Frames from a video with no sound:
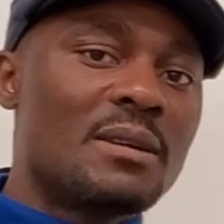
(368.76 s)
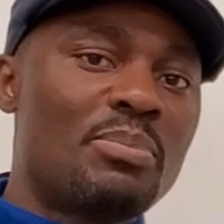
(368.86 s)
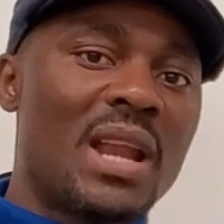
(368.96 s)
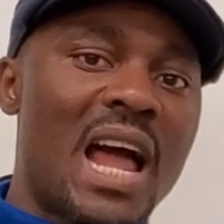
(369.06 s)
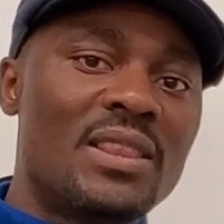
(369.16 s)

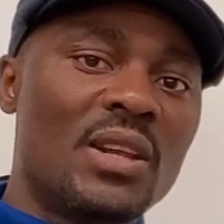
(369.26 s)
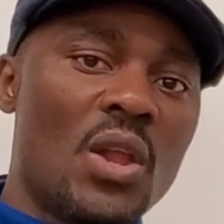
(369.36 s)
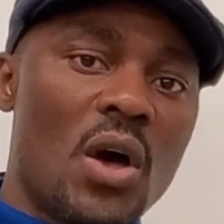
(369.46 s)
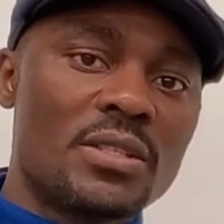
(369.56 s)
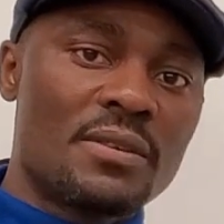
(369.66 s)
apply the
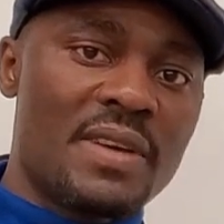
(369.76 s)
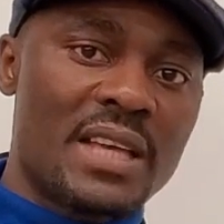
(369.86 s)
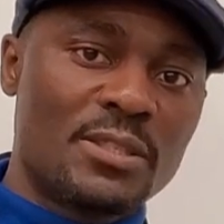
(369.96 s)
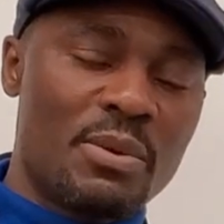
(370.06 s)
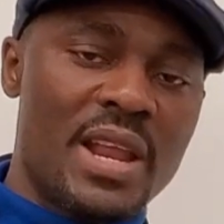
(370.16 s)
laws of
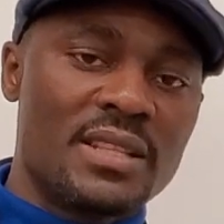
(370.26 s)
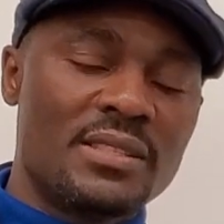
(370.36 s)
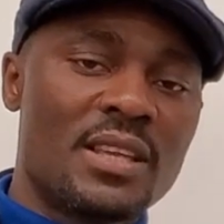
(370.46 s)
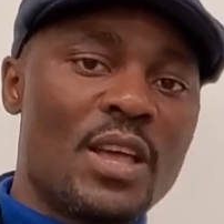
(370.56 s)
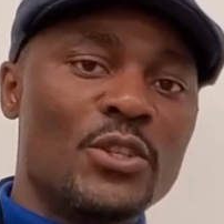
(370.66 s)

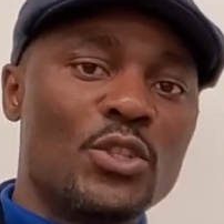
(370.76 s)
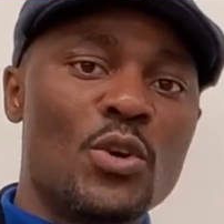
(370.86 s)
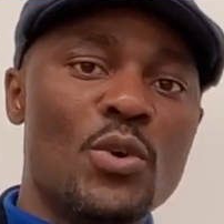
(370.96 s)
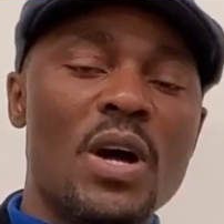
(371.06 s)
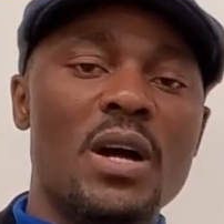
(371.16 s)
exponents
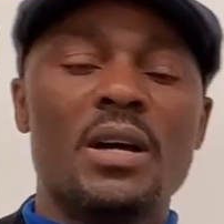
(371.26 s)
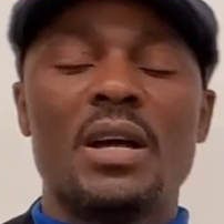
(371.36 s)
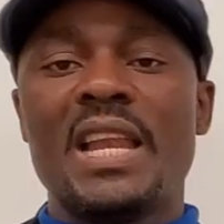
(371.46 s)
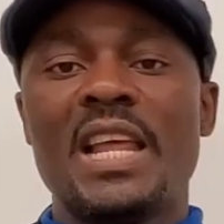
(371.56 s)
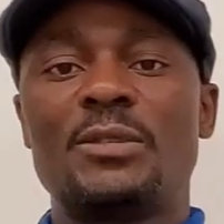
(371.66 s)
to uh,
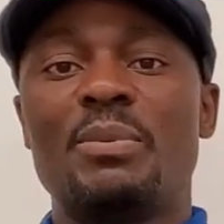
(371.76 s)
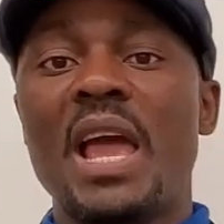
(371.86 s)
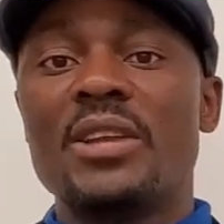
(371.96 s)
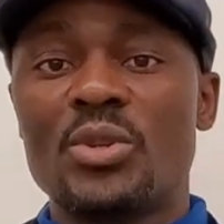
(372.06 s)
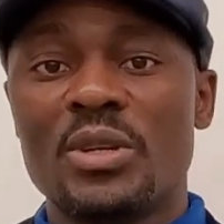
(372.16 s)
an
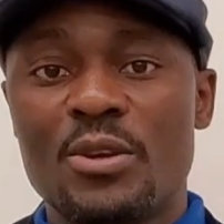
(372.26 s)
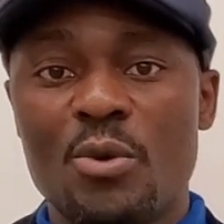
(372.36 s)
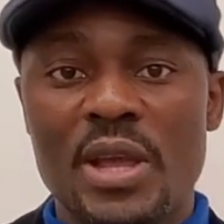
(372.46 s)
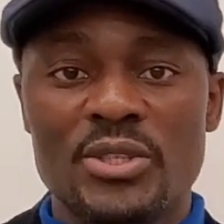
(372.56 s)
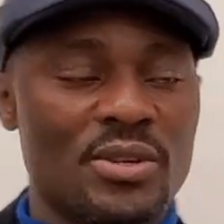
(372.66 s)
exponential
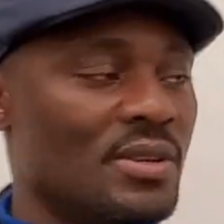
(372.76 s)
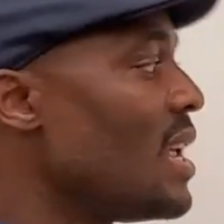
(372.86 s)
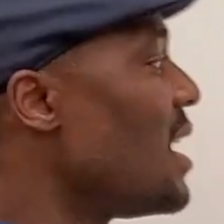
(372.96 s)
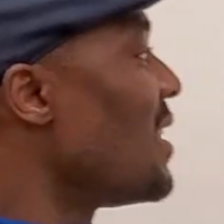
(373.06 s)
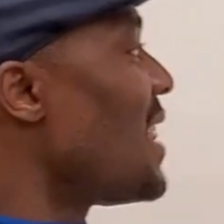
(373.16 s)
equation
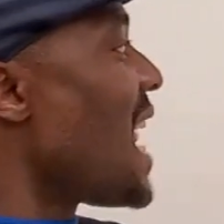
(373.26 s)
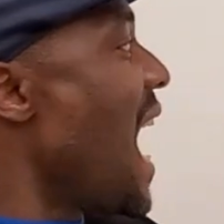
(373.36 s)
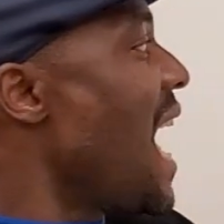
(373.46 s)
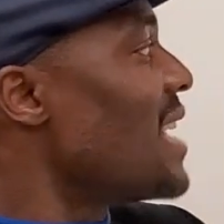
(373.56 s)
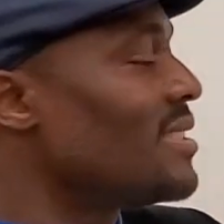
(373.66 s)
that
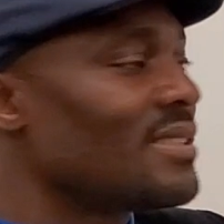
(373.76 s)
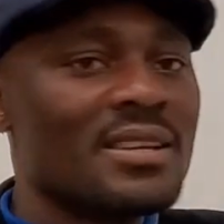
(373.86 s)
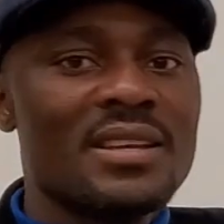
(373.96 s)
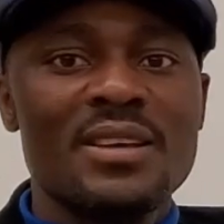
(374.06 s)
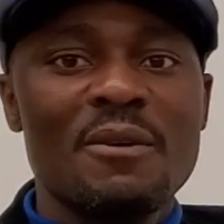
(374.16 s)
has
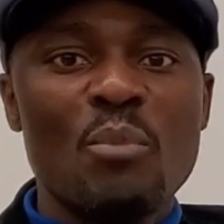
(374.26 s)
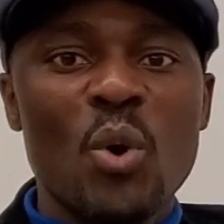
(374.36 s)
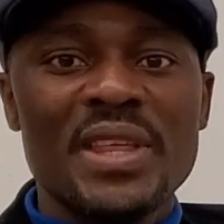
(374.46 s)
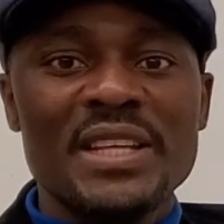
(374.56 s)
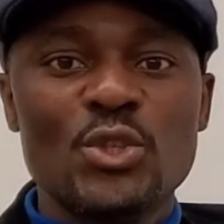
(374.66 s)

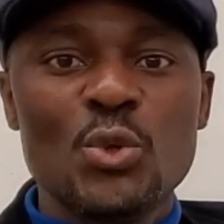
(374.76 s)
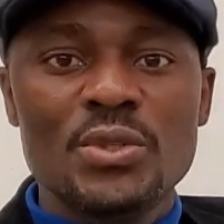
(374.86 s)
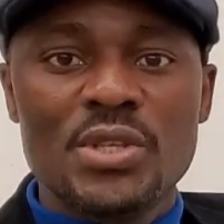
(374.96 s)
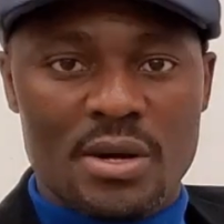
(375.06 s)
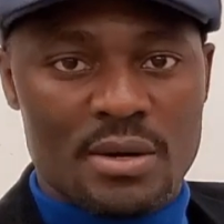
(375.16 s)
more than two
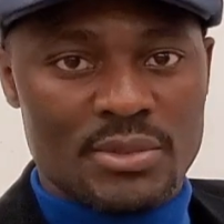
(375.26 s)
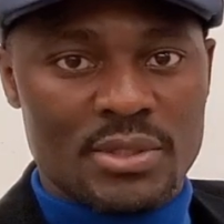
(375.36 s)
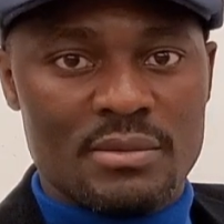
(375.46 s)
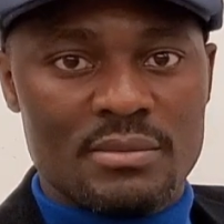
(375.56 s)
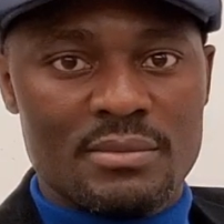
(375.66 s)

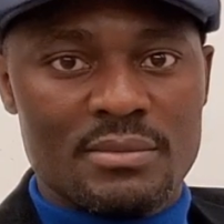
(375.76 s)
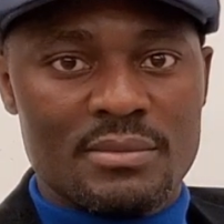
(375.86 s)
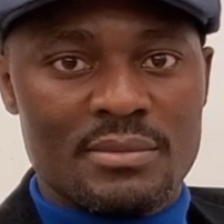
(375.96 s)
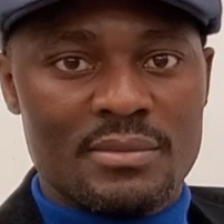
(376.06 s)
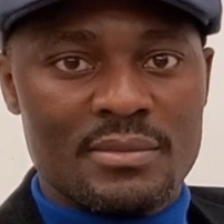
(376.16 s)
terms.
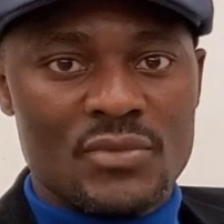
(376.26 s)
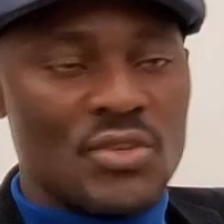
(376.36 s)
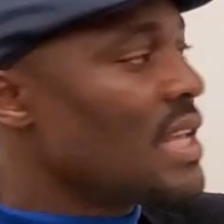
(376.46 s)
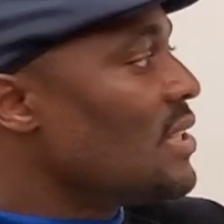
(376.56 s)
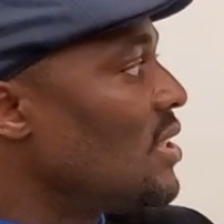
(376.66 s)
You can